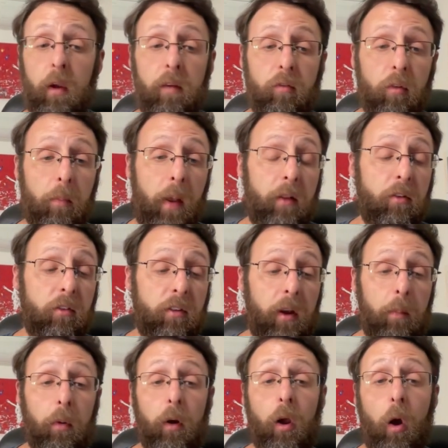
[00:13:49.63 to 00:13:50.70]
looking for
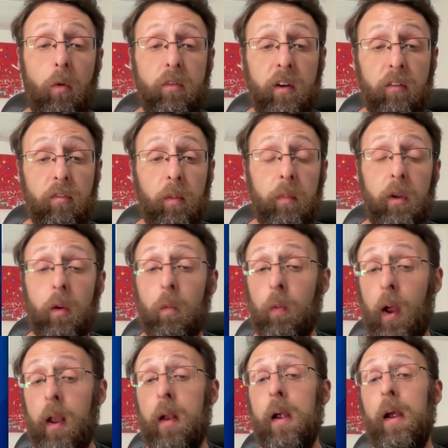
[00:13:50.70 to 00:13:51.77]
mentorship or coaching from you,
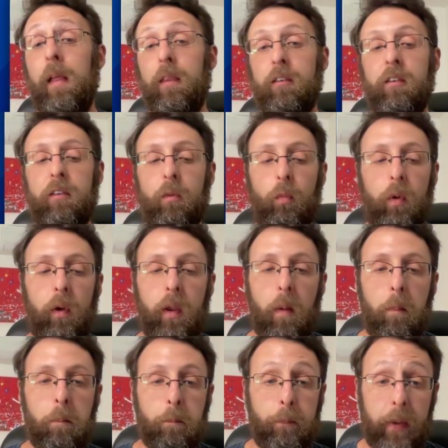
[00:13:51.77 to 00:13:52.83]
right? This isn't really a
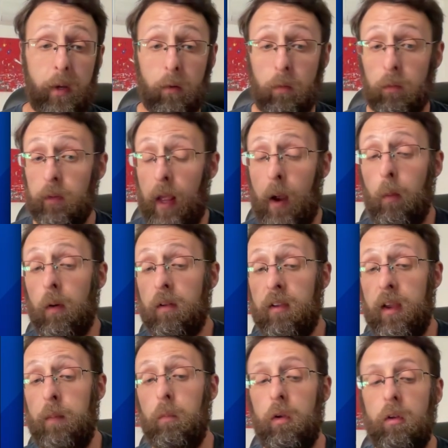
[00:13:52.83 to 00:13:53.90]
build our
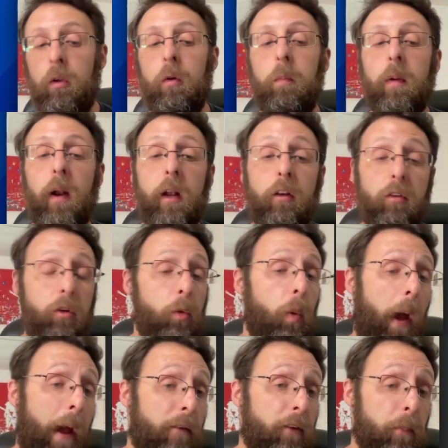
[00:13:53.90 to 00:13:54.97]
team would do, but I do
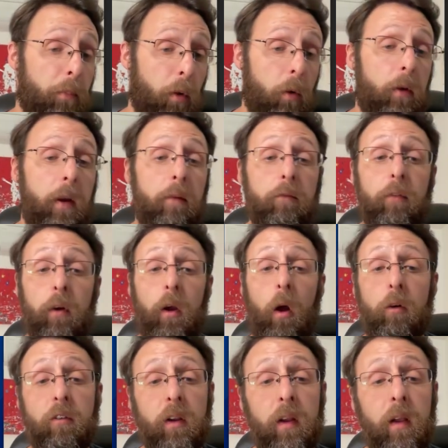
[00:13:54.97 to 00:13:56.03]
have a program for
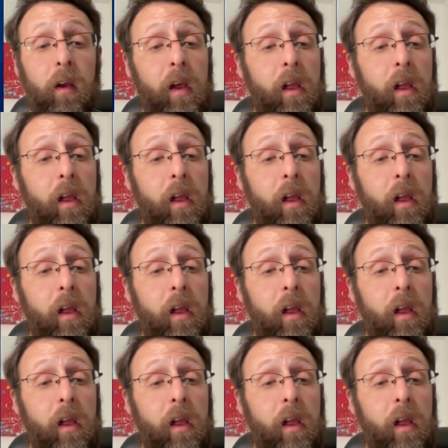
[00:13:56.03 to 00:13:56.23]
coaching.